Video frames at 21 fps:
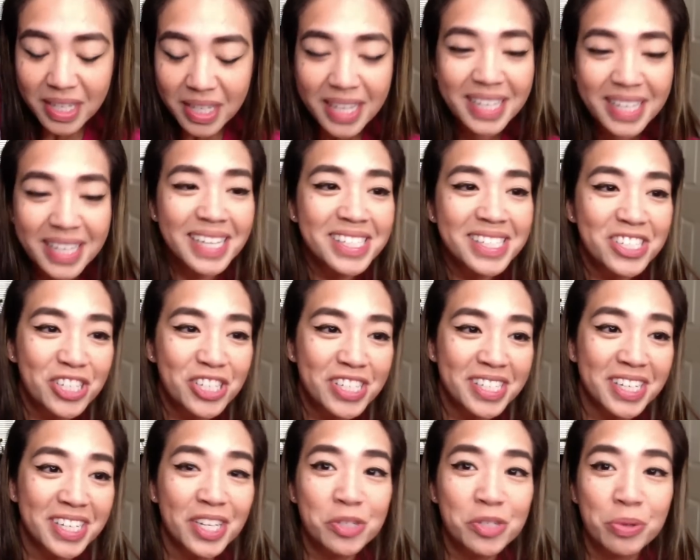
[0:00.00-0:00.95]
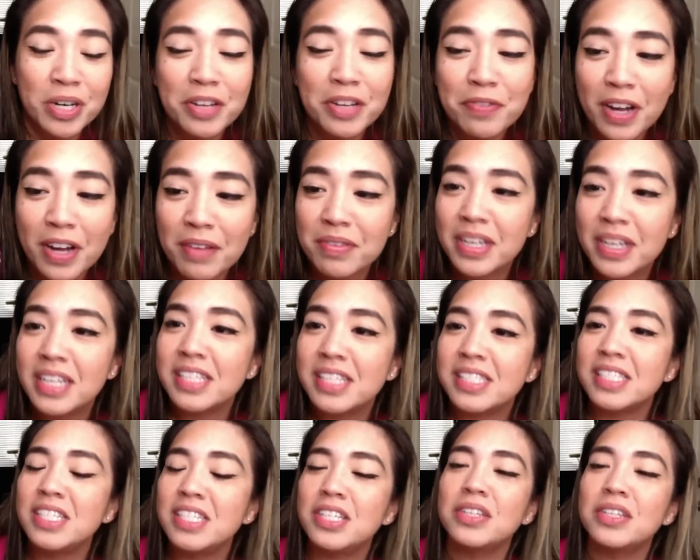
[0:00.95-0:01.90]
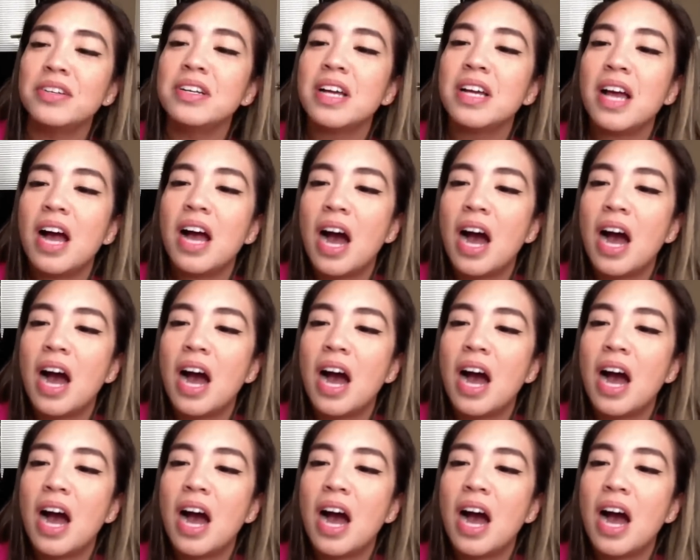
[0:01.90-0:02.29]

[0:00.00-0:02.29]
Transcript: Yes, Jessica, 25 ladies in here.